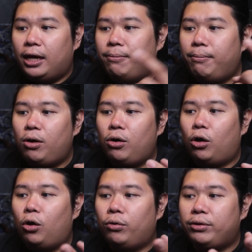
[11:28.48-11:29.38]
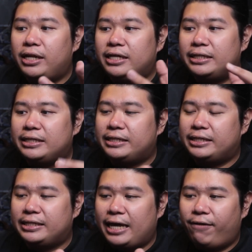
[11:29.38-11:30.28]
among all the
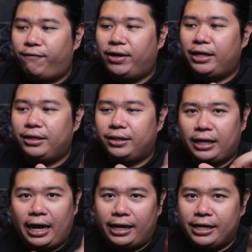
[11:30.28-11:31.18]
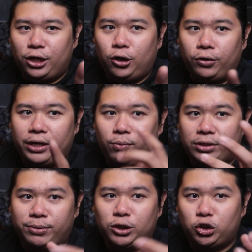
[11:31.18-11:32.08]
7 ID call that
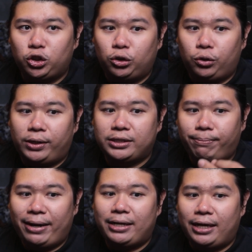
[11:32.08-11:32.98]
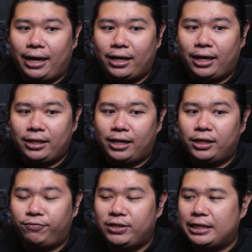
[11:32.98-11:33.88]
was being shown to us by at the
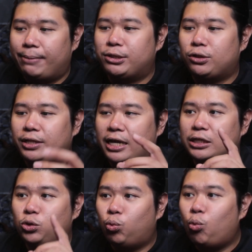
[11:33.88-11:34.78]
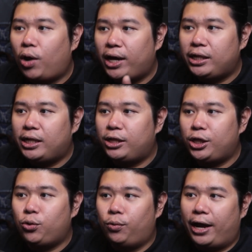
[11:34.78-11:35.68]
end of this episode, there is one
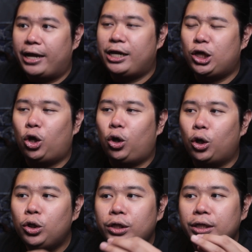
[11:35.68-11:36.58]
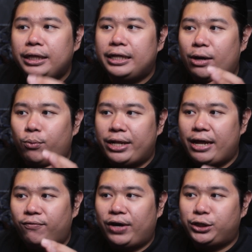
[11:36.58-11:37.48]
new ID call that we
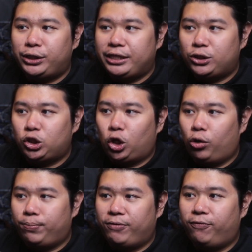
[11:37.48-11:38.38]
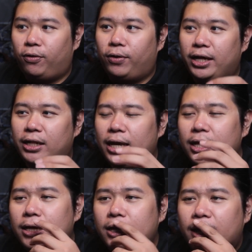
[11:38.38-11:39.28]
never actually saw before, and
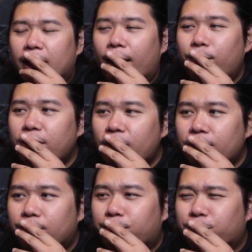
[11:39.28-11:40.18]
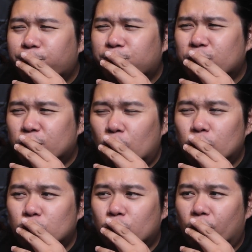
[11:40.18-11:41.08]
that I'm not
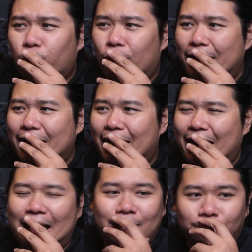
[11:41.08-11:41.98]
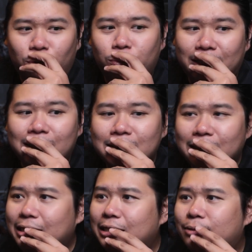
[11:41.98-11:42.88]
so sure what animal this
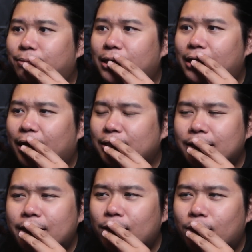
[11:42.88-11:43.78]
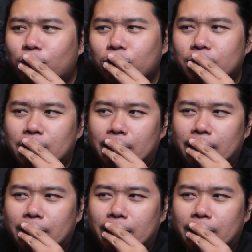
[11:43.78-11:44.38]
is, but it actually looks